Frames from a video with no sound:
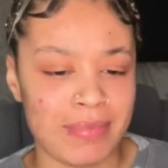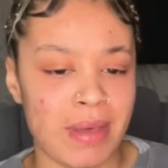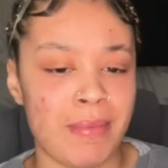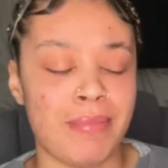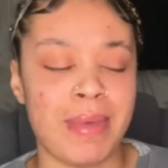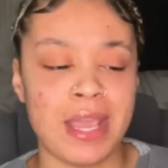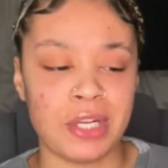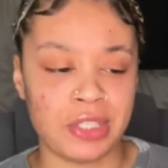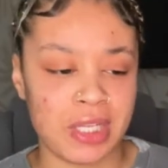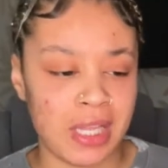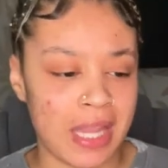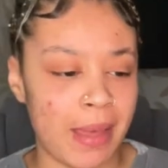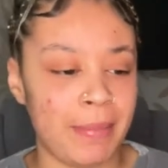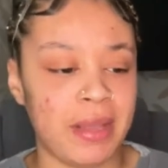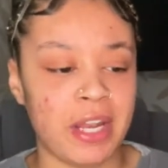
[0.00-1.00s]
then make sure you
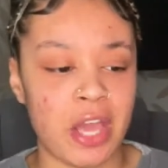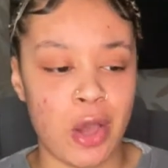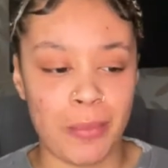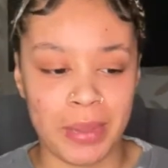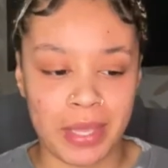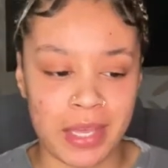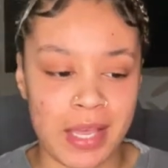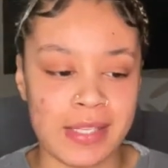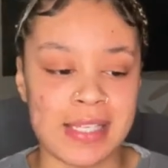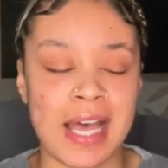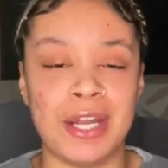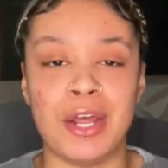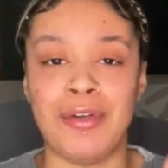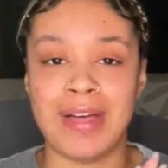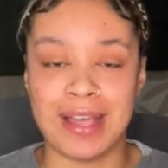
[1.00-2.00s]
let me know because
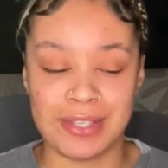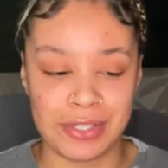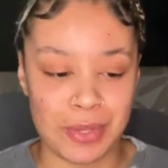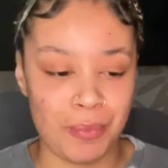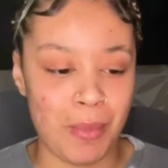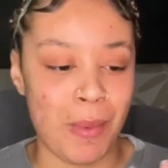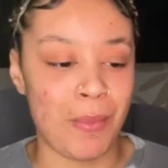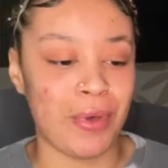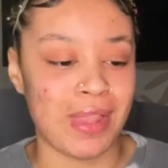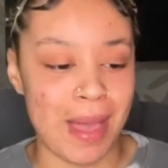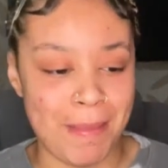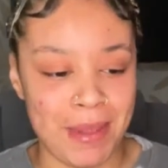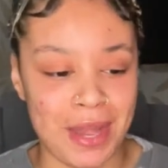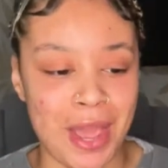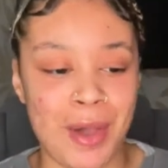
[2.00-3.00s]
I know that someone will
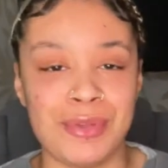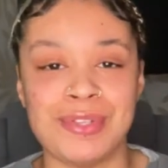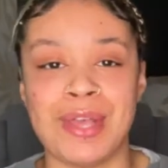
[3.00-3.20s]
let me know.